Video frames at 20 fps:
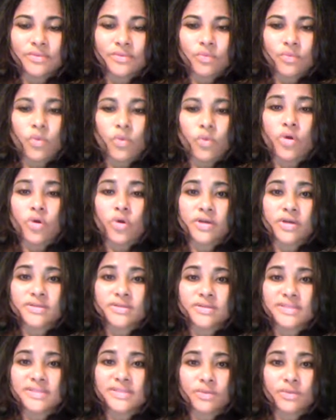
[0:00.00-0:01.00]

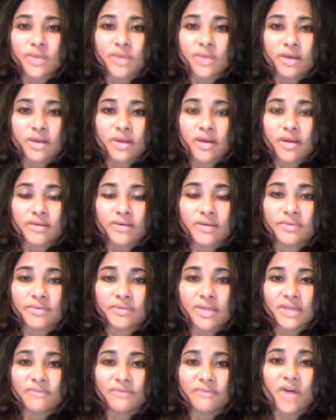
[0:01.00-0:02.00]
wars that we are
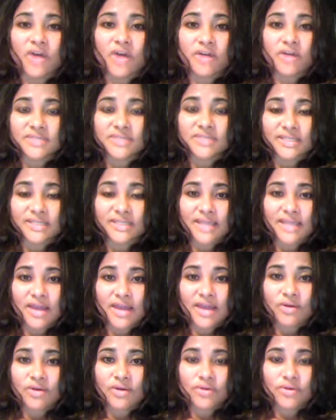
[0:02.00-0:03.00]
involved in
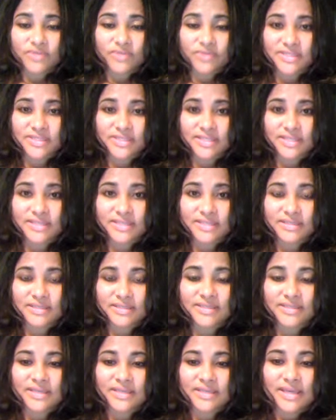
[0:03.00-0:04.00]
now
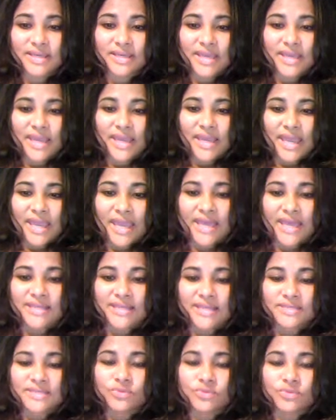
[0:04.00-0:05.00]
overseas,
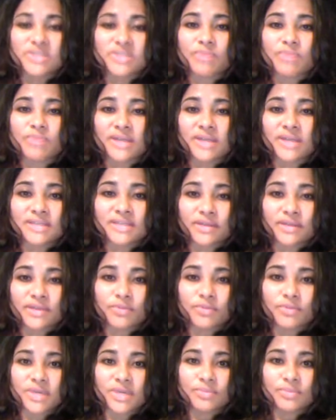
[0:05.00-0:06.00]
and respecting
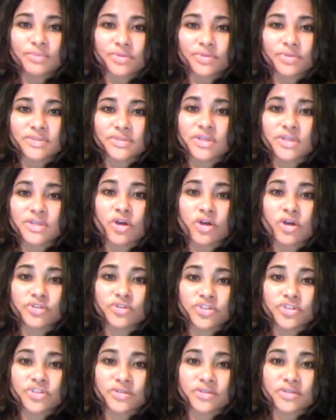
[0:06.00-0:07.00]
other people's
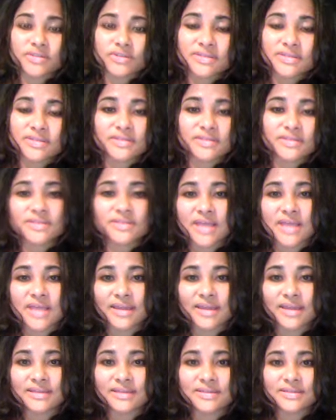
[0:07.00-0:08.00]
cultures and
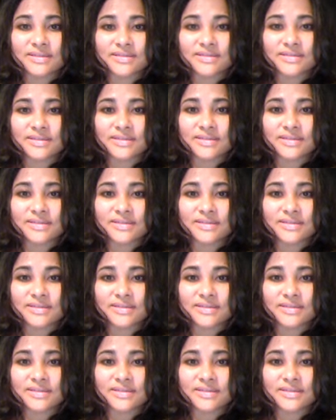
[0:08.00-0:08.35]
societies.